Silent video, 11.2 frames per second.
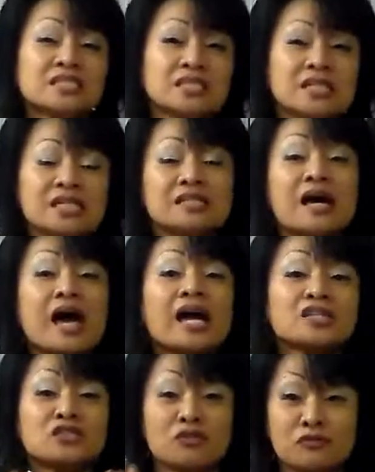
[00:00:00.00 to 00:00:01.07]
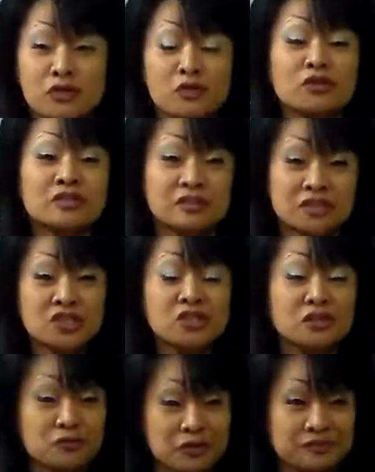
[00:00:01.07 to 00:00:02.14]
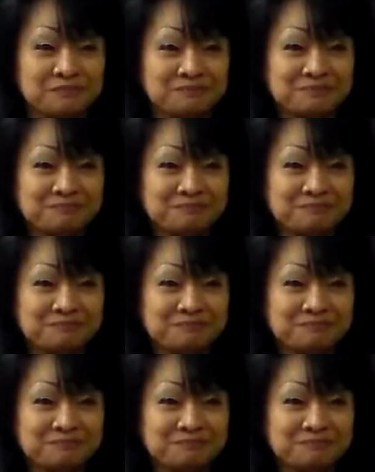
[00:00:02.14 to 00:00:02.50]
see in the eyes of your children.